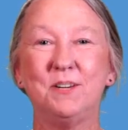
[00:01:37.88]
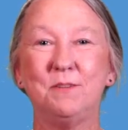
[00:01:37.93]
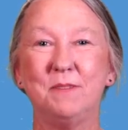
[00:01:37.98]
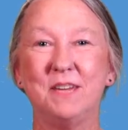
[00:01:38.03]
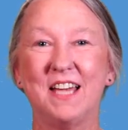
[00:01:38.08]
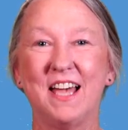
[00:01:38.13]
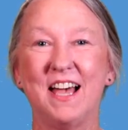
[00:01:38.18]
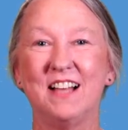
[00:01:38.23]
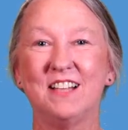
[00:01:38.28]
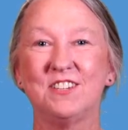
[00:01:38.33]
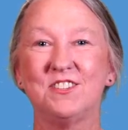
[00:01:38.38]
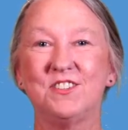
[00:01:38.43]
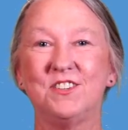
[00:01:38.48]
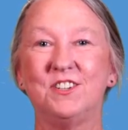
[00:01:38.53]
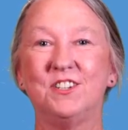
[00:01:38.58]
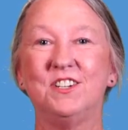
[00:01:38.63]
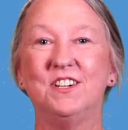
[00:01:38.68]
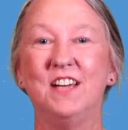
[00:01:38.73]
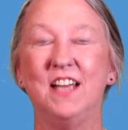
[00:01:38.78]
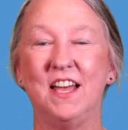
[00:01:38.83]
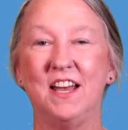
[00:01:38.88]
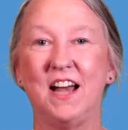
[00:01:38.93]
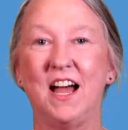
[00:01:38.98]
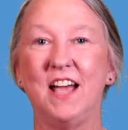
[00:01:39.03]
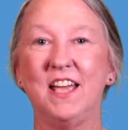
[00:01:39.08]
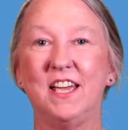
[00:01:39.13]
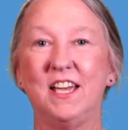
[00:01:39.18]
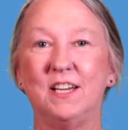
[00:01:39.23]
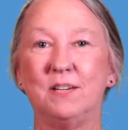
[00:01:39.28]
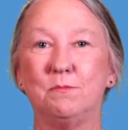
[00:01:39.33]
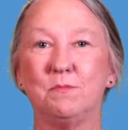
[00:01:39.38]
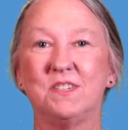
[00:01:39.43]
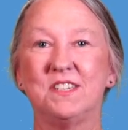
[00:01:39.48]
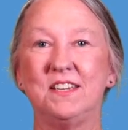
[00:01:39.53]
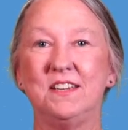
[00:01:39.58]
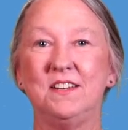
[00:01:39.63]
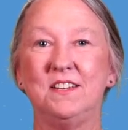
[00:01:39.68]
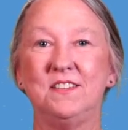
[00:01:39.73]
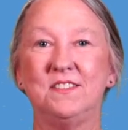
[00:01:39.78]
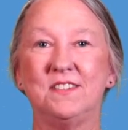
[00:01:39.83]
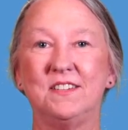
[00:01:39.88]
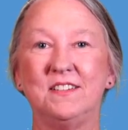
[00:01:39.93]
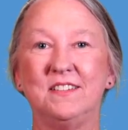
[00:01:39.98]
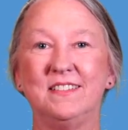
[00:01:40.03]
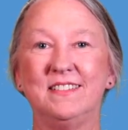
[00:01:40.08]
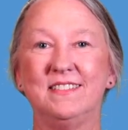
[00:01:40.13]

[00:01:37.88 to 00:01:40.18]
McAllister, and I am C D C.